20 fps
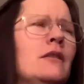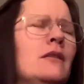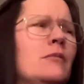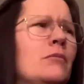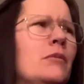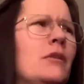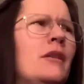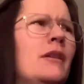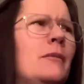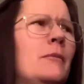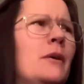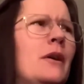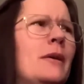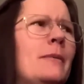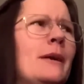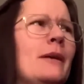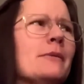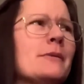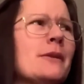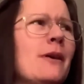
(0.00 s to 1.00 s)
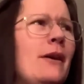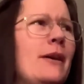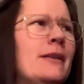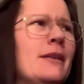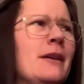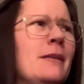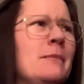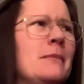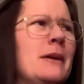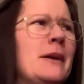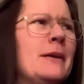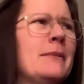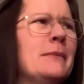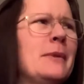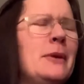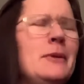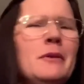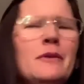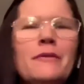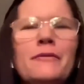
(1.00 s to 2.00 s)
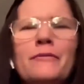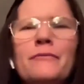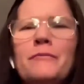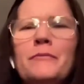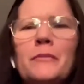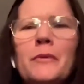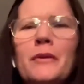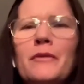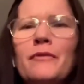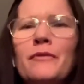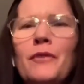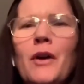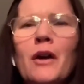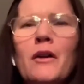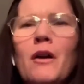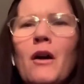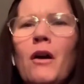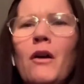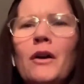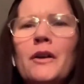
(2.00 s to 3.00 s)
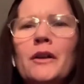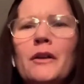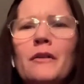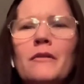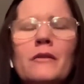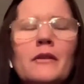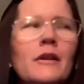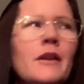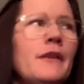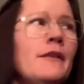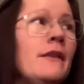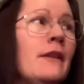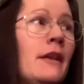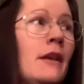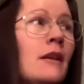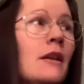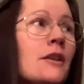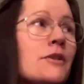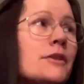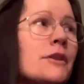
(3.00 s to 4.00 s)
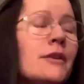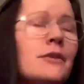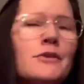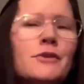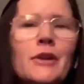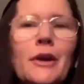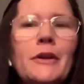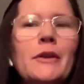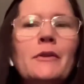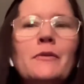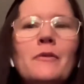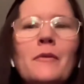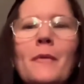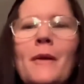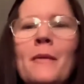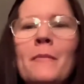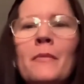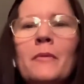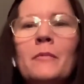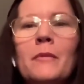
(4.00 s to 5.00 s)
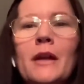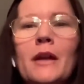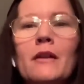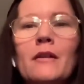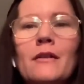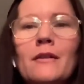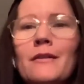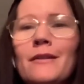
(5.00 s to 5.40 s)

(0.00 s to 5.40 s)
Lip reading: while I'm outside, and I'm like, who the fuck are you? And they're literally, don't you remember me?